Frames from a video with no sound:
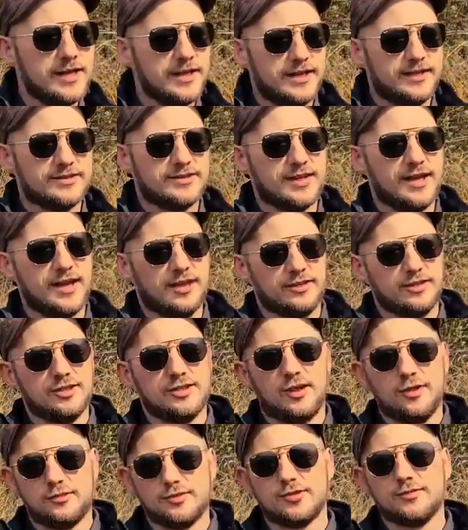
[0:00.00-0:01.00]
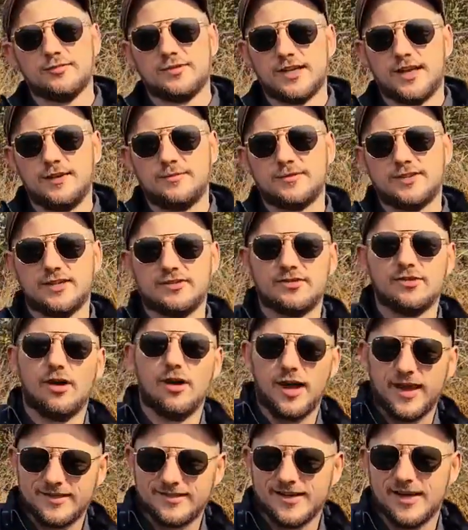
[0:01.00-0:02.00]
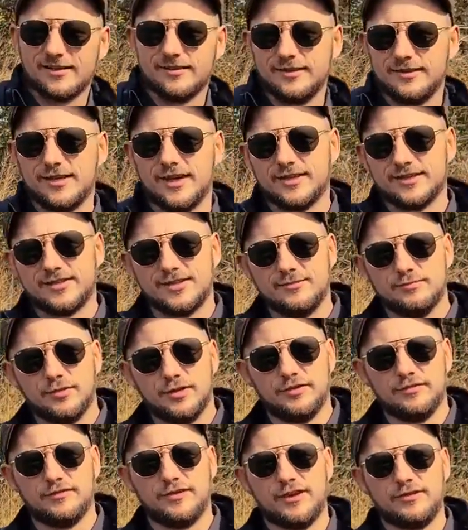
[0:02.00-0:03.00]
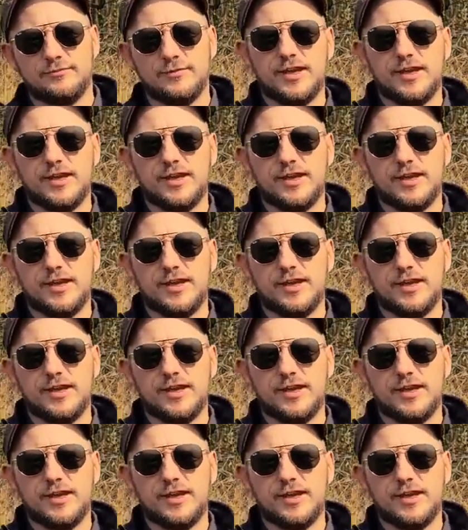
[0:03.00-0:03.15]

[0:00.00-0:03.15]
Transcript: is that, you know, sometimes it's not exactly 19.5,